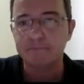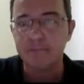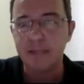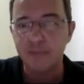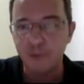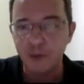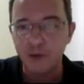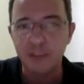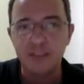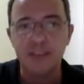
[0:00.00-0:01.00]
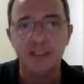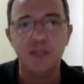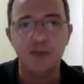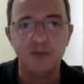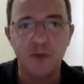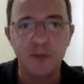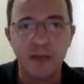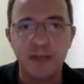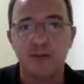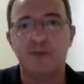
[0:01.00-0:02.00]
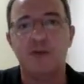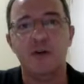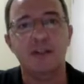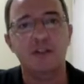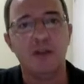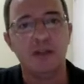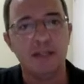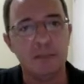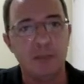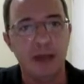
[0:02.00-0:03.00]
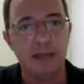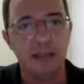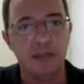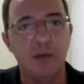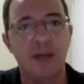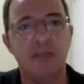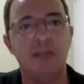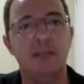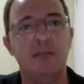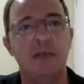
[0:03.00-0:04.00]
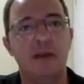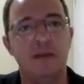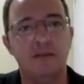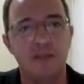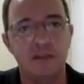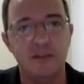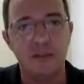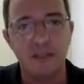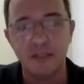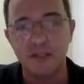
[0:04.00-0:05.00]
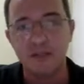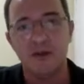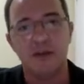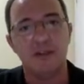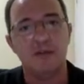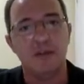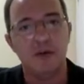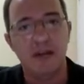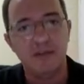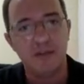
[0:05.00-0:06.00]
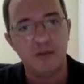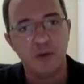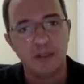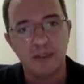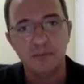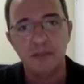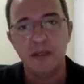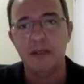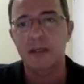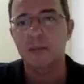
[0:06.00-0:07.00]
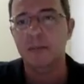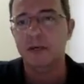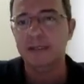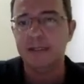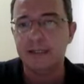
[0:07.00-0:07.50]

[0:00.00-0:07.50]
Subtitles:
if we consider the uniform case, of course, it's not expected to have an MBL phase transition because we don't have disorder. But